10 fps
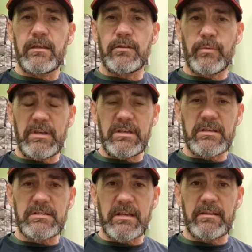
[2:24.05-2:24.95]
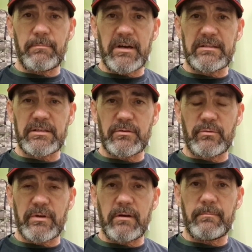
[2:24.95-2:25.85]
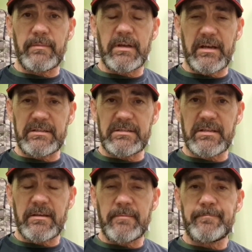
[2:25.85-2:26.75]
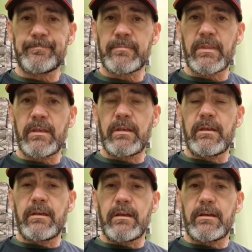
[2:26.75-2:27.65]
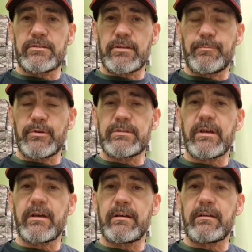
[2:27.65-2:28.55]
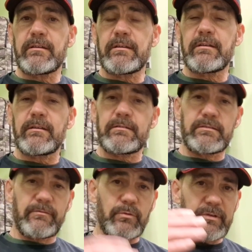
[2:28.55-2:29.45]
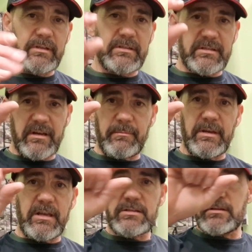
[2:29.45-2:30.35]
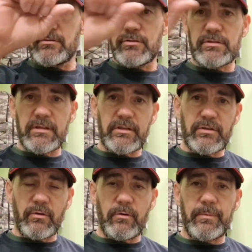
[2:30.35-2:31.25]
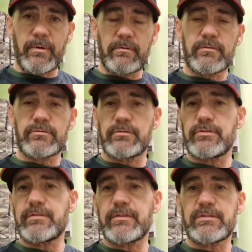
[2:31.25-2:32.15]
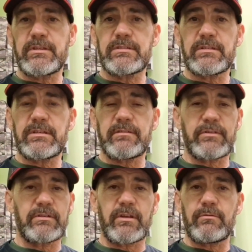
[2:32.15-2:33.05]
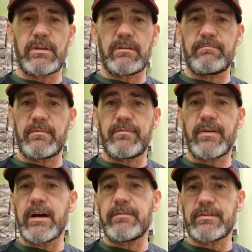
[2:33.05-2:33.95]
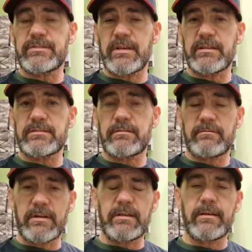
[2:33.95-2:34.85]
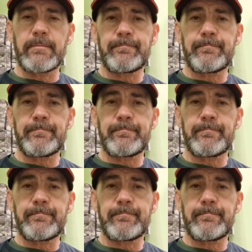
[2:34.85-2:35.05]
The way you set the Manticore up is you put it, you've got your discrimination just at the top, so just for saying sake you've got down to 5 or 6, right?